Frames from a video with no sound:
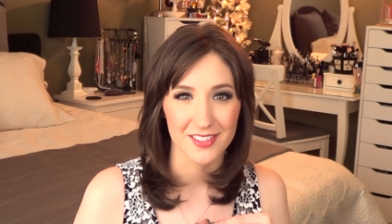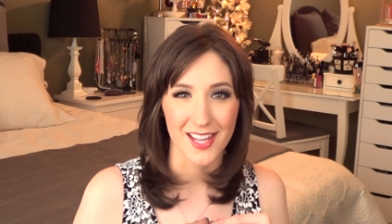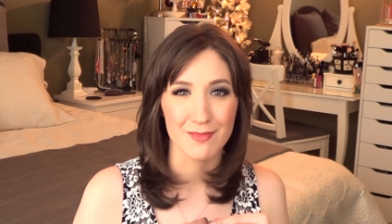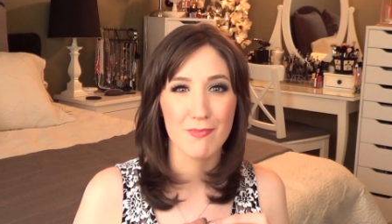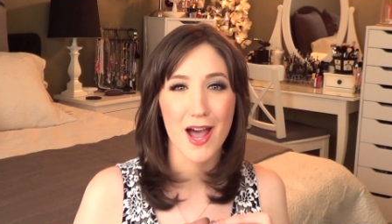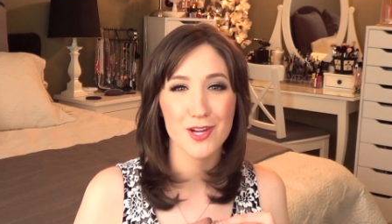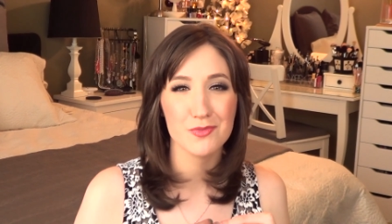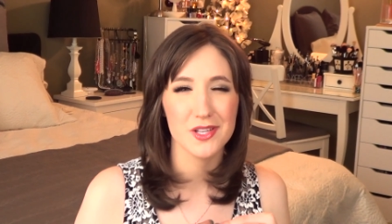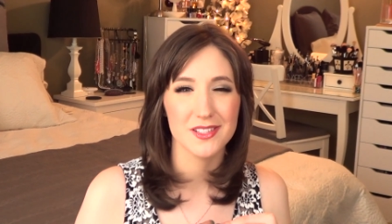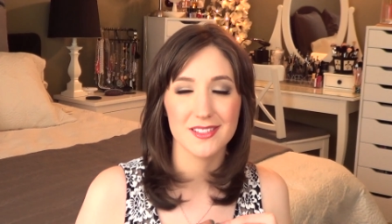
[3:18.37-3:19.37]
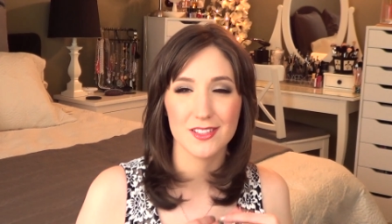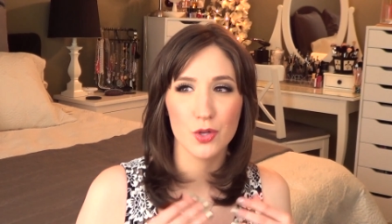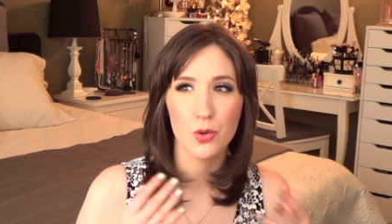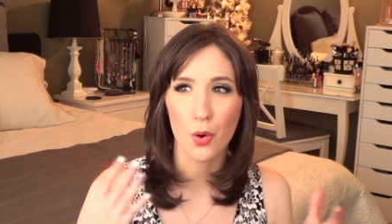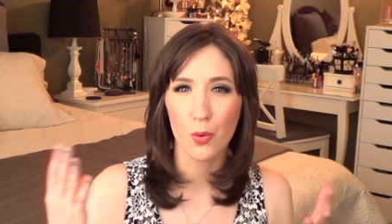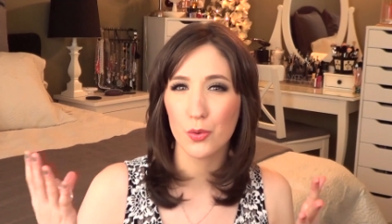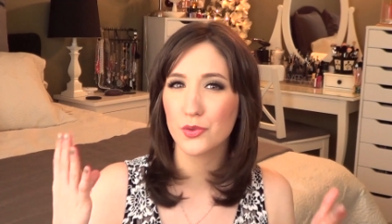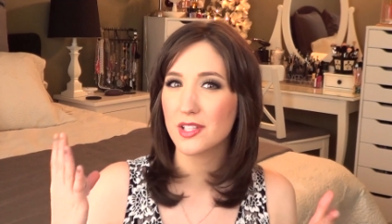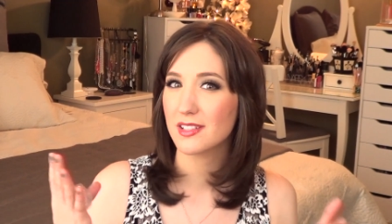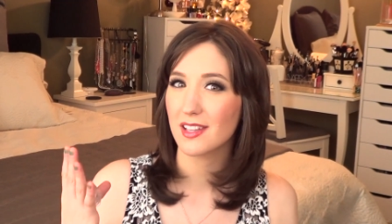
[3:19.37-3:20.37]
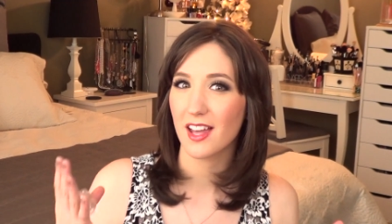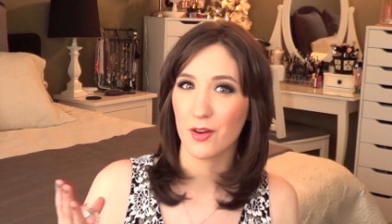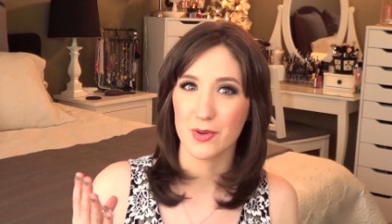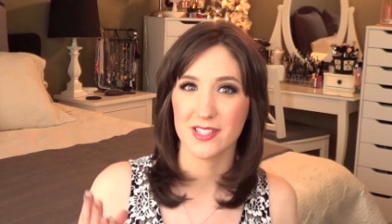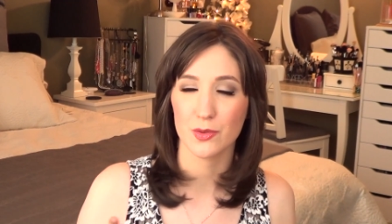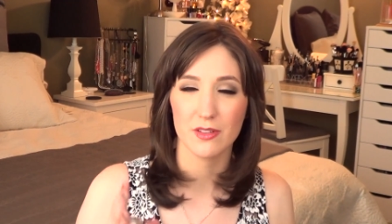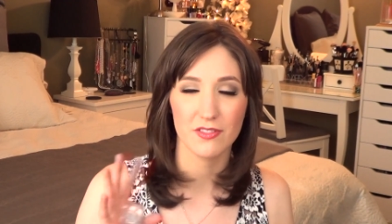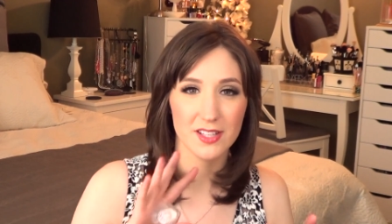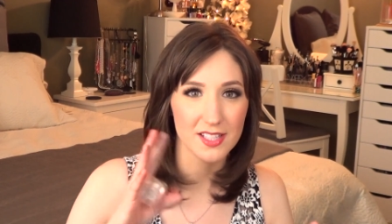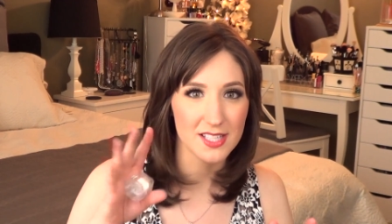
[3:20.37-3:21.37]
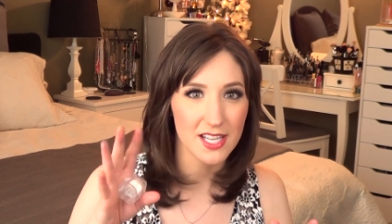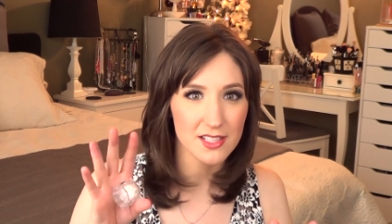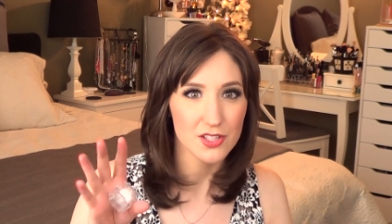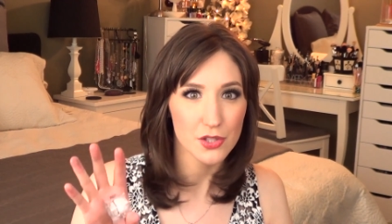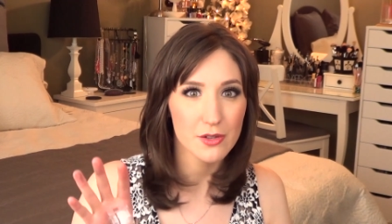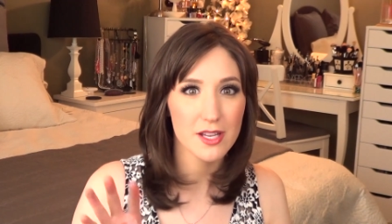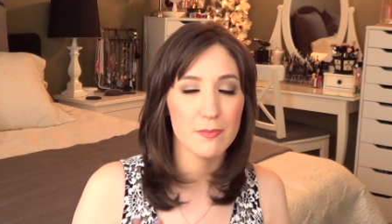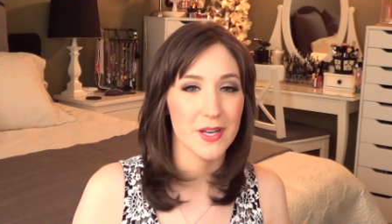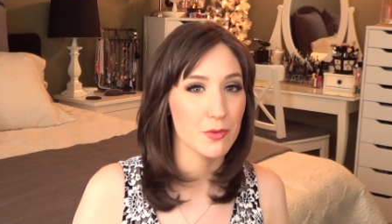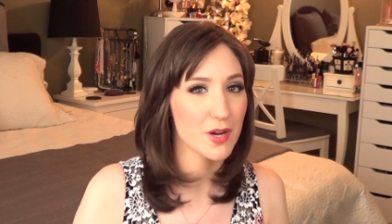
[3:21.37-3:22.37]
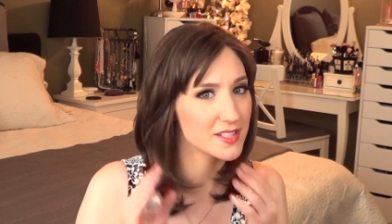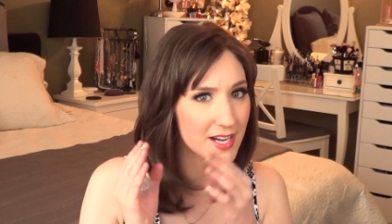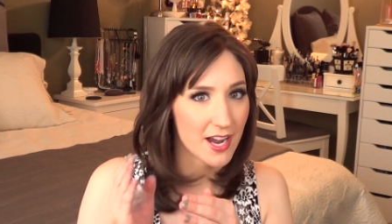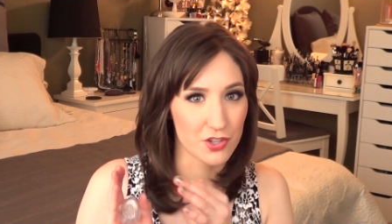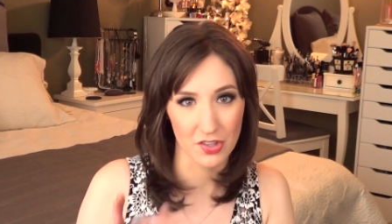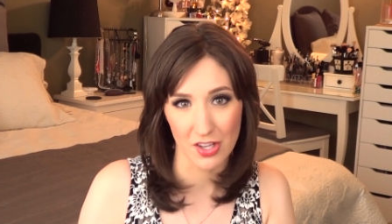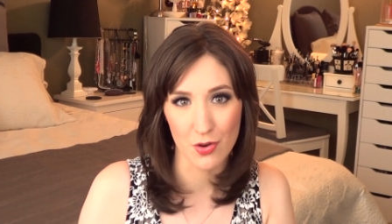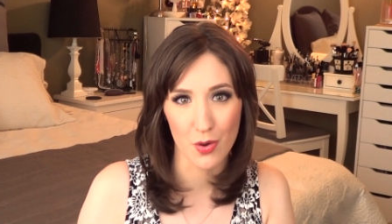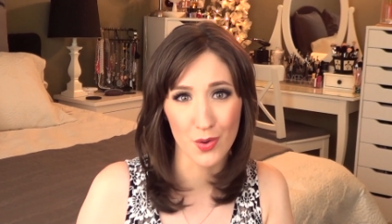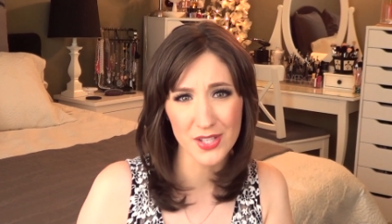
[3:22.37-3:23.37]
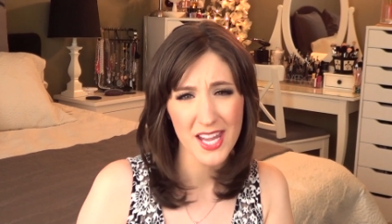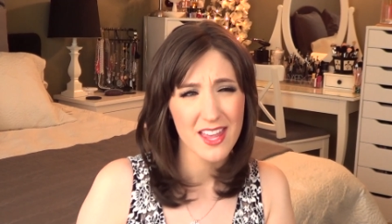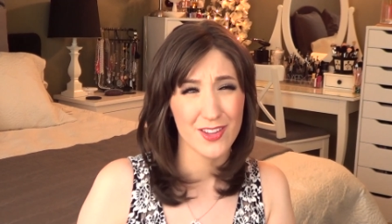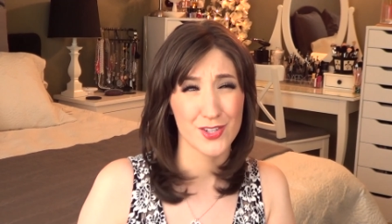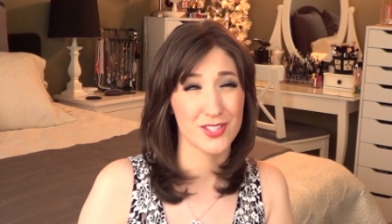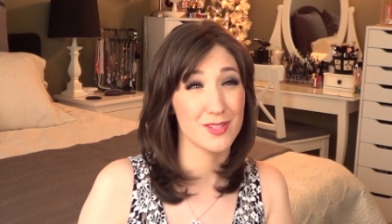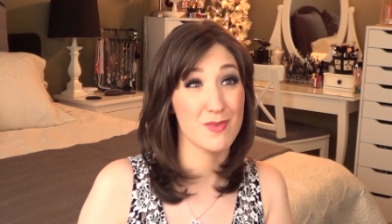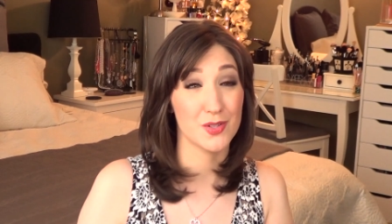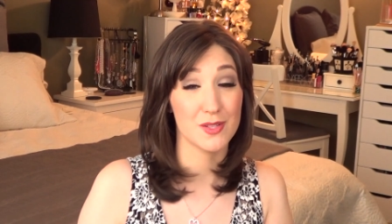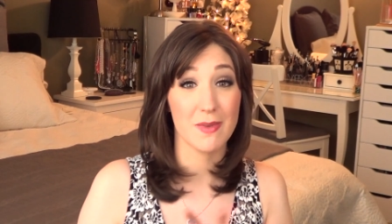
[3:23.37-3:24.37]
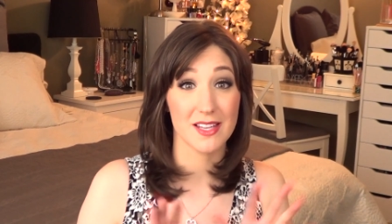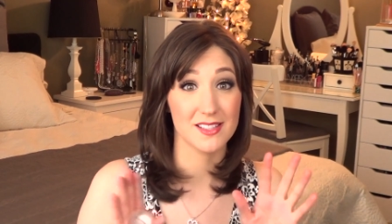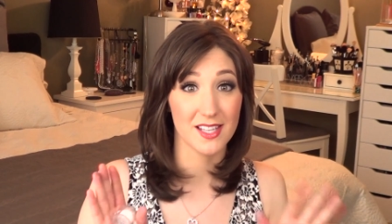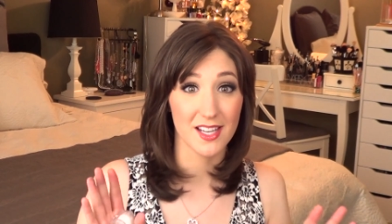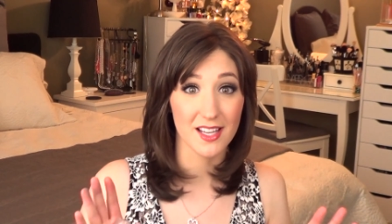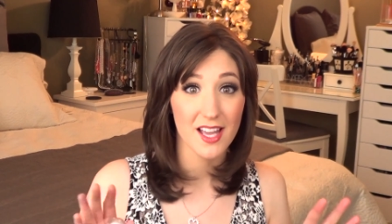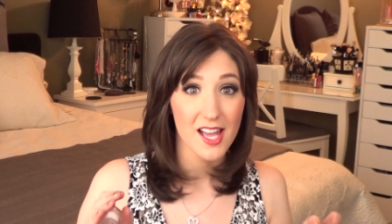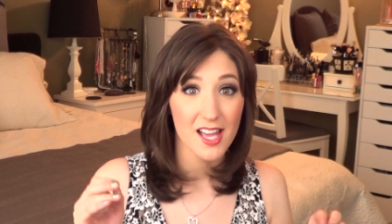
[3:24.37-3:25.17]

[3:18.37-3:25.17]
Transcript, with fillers: Like mine was gold, uh, was sort of like the tint to it, but it wasn't actually gold. They're just the most amazing